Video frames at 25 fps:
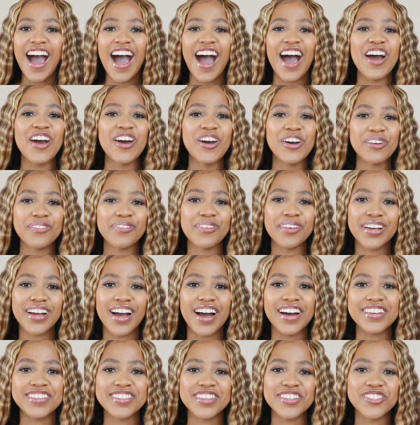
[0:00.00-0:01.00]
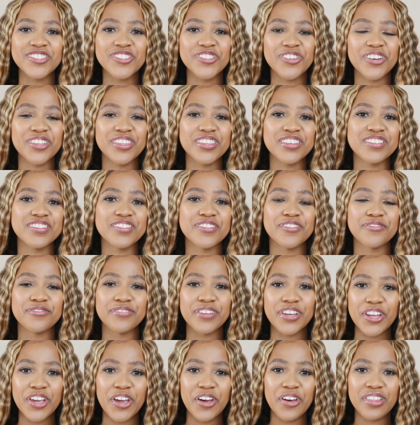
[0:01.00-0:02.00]
I hope you guys enjoyed this
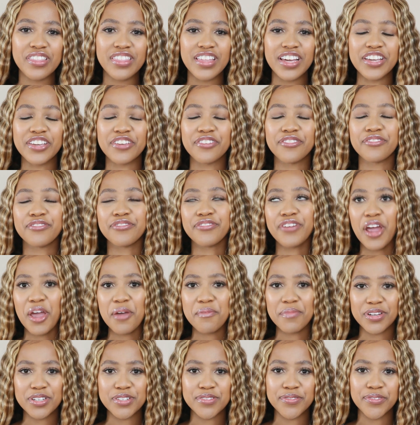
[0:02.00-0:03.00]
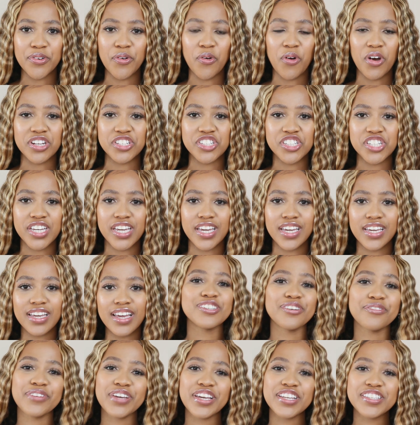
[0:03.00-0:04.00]
video. Thank you very much for watching.
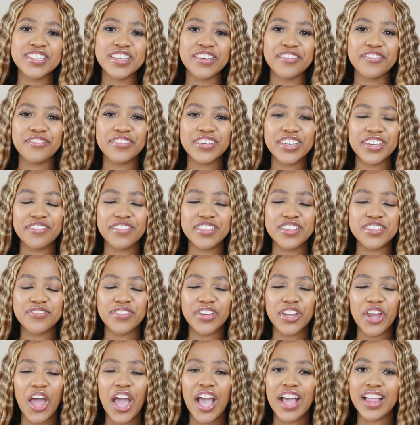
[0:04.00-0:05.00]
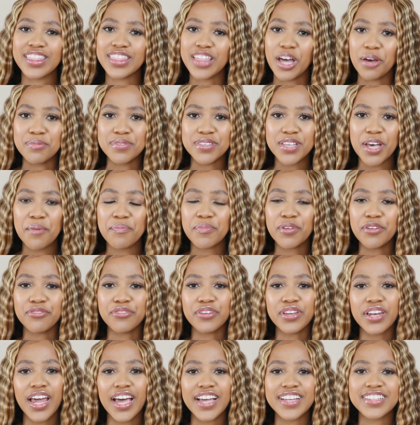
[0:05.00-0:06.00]
Don't forget to give this video a thumbs up if
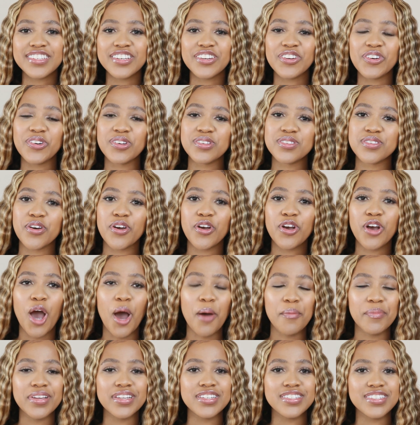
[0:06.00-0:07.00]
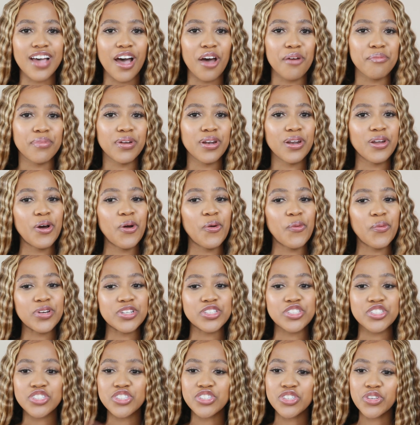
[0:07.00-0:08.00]
you liked it. Also comment down below
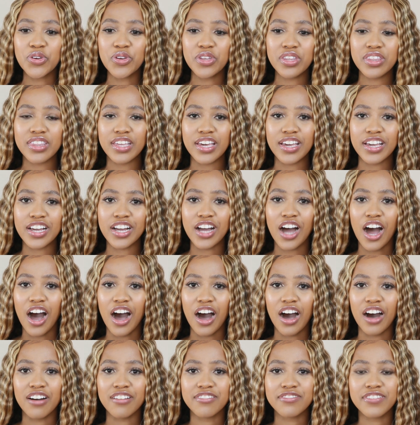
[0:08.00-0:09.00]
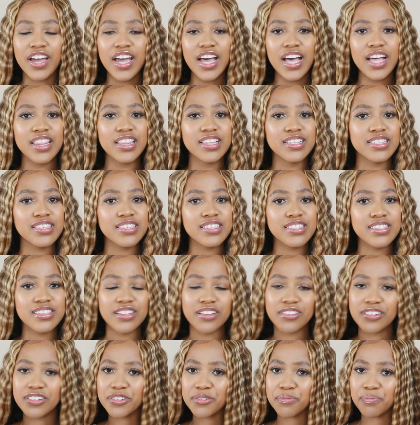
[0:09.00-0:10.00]
what you think of the
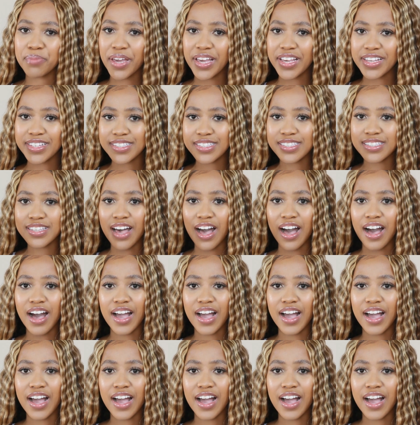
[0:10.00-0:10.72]
silk base